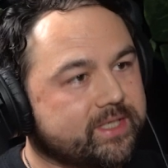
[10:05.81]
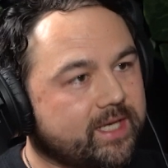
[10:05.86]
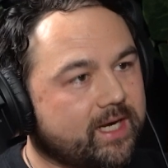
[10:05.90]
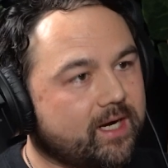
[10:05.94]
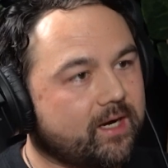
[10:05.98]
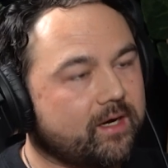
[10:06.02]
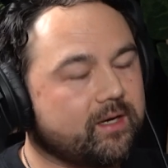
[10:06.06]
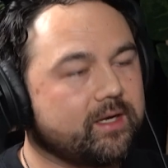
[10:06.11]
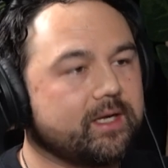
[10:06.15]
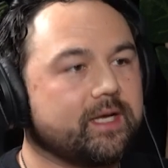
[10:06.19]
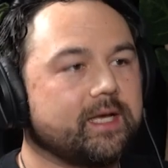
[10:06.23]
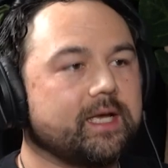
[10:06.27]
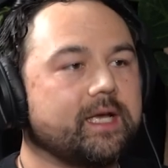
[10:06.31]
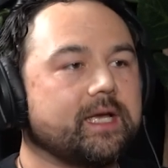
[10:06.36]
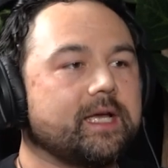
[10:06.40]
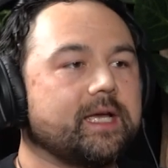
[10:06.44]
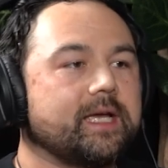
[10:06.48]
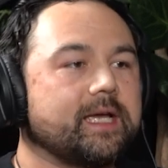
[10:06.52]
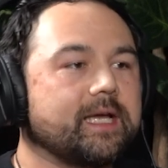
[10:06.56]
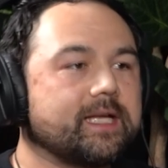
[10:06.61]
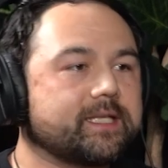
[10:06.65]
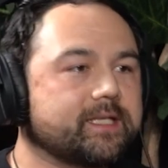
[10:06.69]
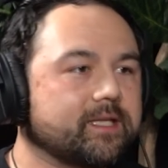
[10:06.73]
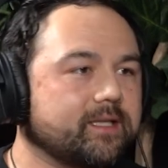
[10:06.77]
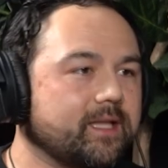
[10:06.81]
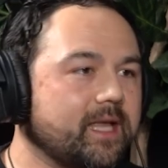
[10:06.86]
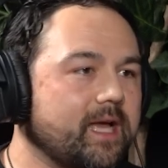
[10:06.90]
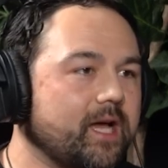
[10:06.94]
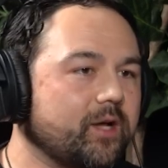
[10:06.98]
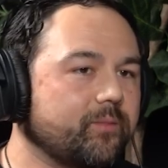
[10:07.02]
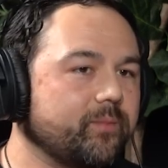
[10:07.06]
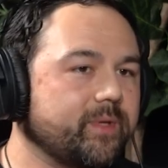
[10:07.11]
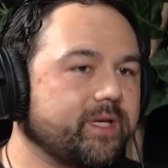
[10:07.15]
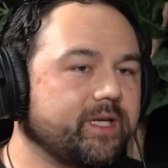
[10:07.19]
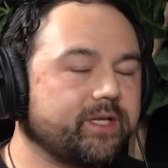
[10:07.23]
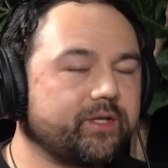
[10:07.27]
there. It's
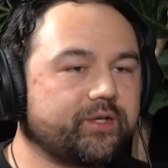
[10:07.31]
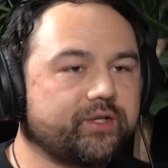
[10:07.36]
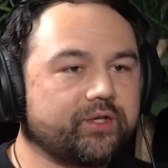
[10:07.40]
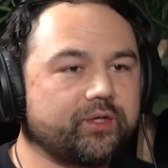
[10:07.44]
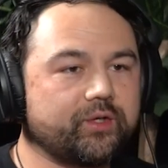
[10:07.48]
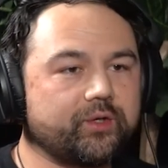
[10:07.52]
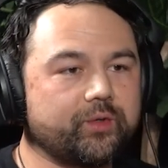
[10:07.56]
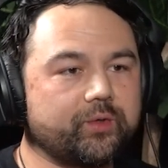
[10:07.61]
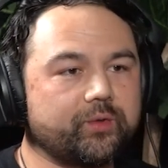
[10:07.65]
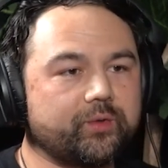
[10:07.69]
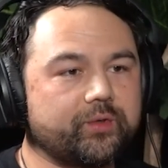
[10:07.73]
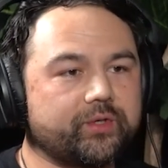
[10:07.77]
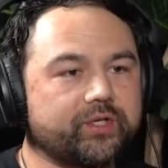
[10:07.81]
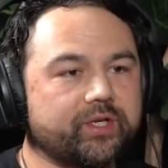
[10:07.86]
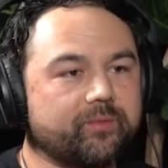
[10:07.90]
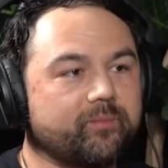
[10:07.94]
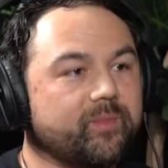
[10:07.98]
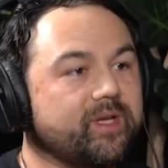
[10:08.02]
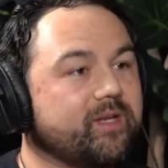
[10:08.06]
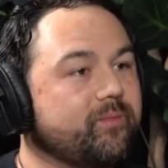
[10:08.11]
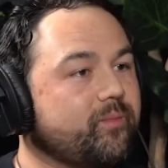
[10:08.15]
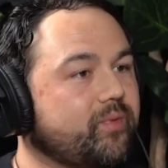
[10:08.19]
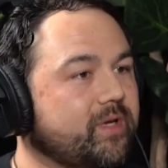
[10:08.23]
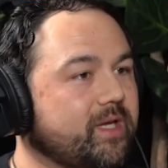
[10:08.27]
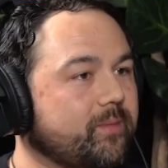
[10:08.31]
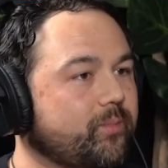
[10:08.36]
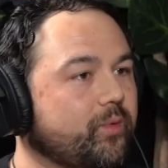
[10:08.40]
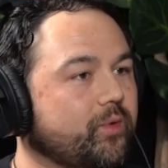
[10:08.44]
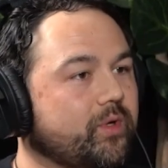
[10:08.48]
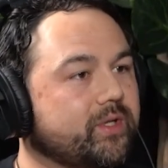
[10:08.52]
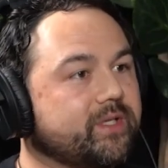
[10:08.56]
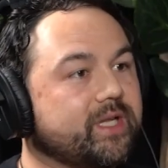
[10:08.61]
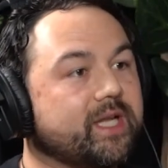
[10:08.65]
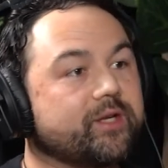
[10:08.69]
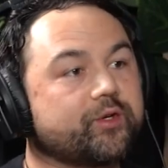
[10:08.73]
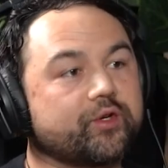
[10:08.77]
allowed me to meet
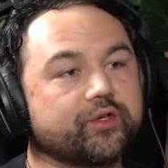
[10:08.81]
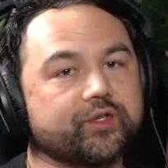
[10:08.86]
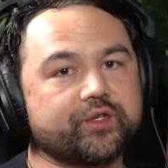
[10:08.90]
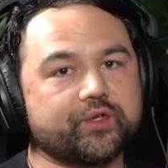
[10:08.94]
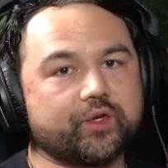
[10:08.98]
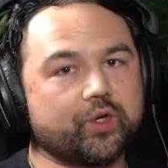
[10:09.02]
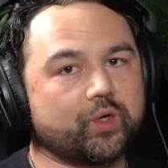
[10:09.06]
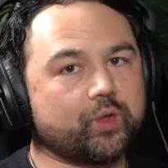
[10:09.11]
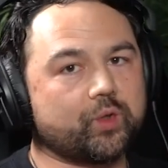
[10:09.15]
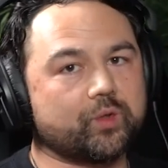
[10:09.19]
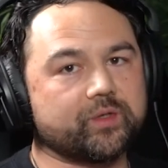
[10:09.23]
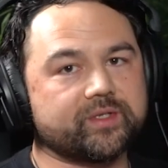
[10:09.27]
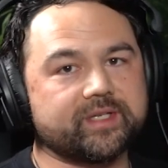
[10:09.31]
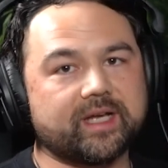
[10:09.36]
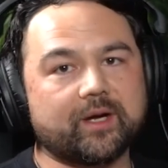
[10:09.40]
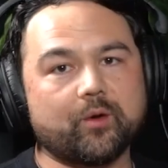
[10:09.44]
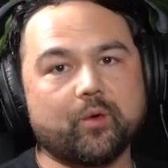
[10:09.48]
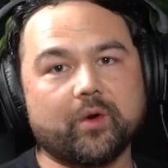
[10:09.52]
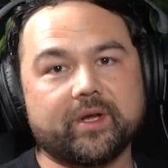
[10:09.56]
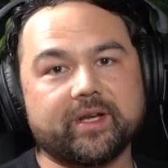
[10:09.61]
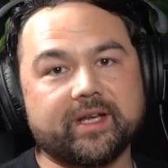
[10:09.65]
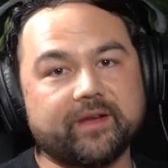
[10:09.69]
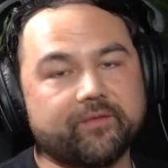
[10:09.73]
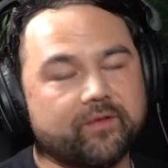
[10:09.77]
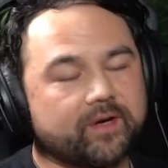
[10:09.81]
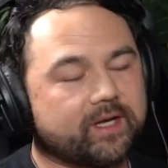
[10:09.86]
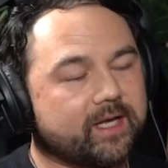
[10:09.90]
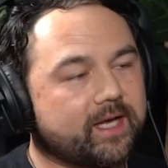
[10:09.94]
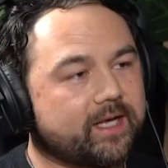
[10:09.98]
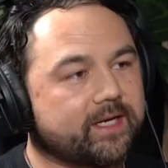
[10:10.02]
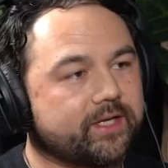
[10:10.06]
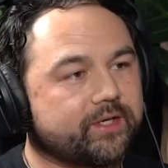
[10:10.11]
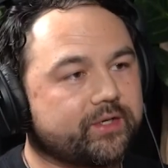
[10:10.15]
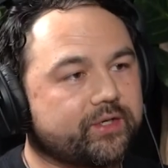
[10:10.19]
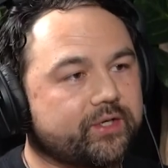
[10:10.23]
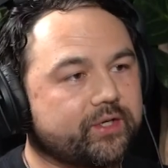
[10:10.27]
people and enter circles that I would never
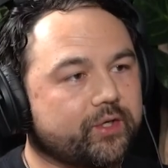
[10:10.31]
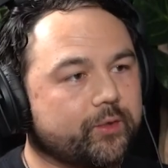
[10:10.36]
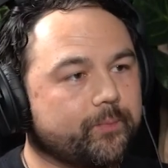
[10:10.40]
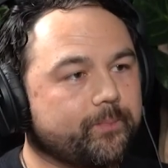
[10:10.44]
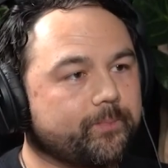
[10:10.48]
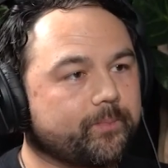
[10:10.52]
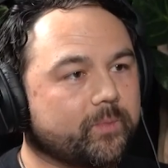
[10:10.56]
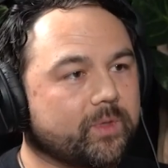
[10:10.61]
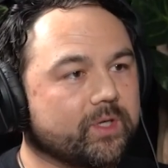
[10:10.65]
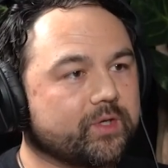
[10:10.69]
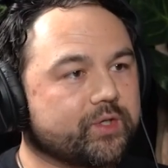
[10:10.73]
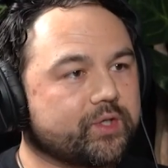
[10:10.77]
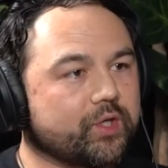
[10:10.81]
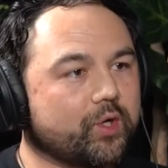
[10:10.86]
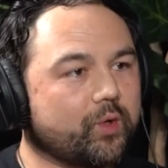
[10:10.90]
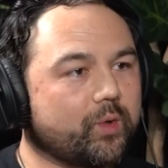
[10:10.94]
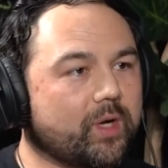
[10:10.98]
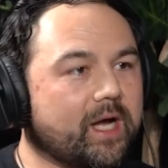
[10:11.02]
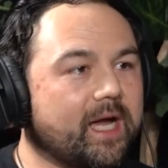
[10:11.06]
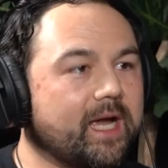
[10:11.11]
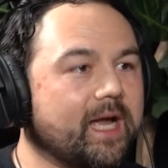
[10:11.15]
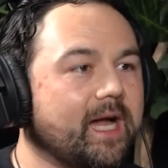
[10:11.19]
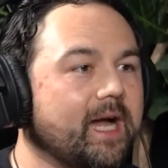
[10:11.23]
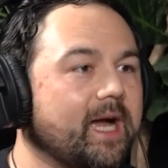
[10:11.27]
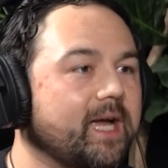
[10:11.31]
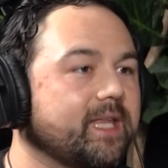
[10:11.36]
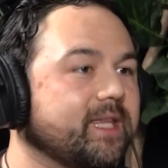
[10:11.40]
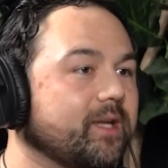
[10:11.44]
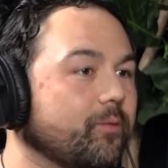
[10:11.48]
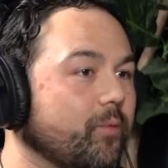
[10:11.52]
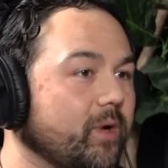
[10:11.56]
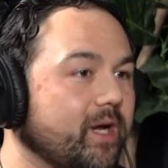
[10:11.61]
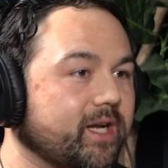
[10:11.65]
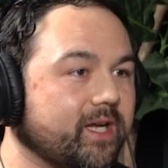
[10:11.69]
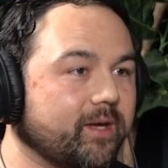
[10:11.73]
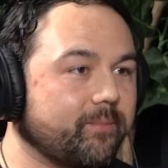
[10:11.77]
got into. So I highly
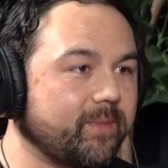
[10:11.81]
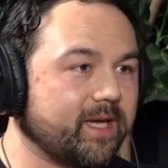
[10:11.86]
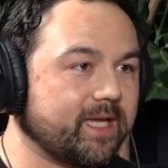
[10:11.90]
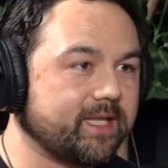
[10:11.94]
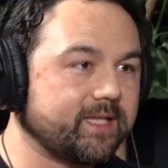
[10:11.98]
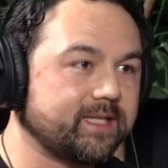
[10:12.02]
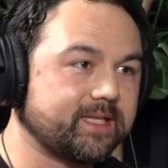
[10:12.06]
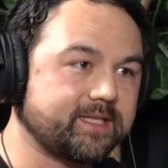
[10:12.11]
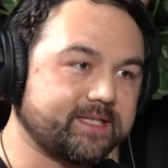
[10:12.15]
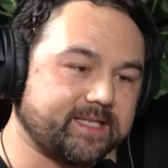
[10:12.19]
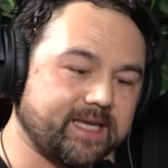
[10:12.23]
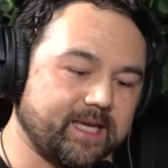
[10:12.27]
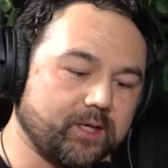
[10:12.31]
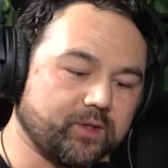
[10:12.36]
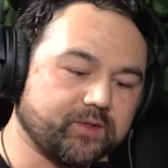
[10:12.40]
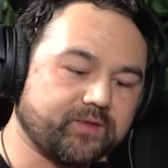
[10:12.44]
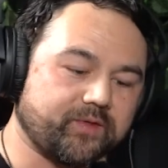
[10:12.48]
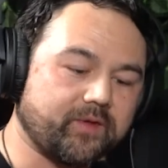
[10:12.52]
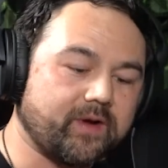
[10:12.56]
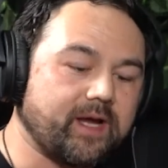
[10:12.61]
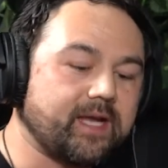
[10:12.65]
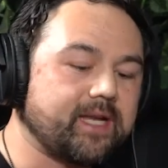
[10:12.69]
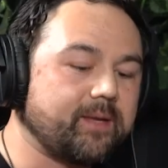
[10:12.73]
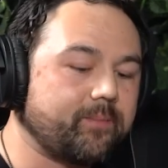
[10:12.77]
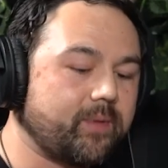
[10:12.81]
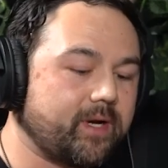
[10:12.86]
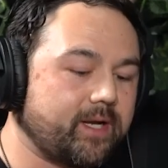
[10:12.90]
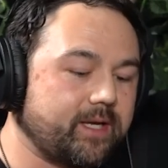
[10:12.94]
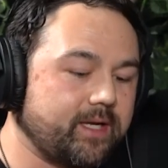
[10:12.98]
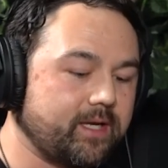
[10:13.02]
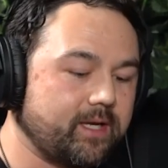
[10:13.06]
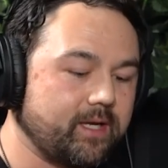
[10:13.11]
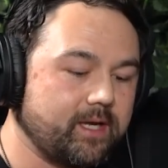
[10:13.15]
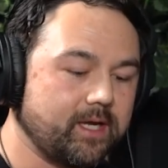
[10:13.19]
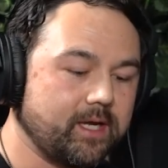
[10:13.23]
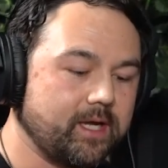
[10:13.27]
recommend sales for
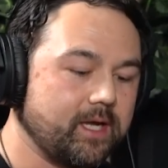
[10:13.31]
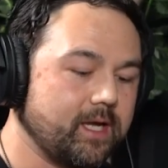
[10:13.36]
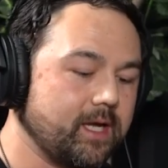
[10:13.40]
anybody.